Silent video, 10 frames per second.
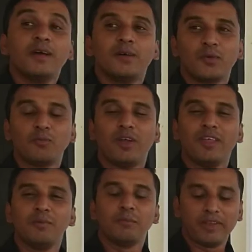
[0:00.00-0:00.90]
Good
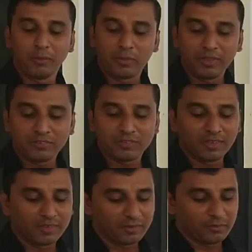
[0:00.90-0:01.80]
morning, my dear brothers.
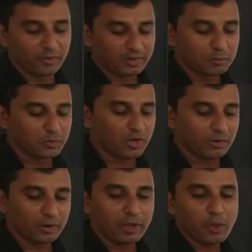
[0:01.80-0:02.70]
Welcome to
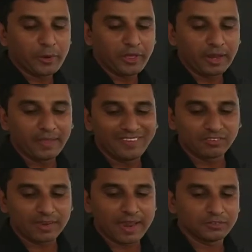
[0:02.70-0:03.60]
our biomedical
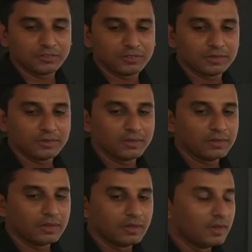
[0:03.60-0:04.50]
ethics class.
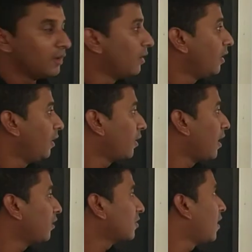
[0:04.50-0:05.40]
In our
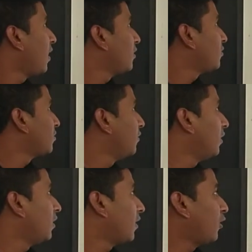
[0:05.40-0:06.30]
last class,
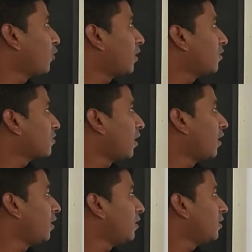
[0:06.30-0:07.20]
we tried to
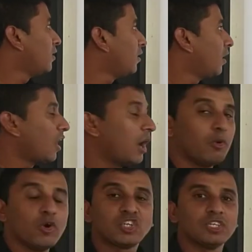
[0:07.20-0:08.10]
understand
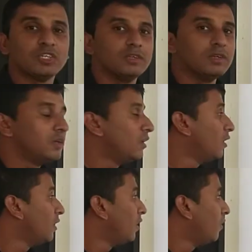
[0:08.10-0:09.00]
abortion.
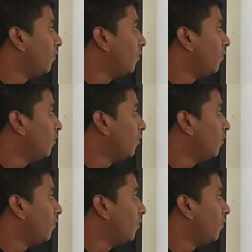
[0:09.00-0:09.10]
We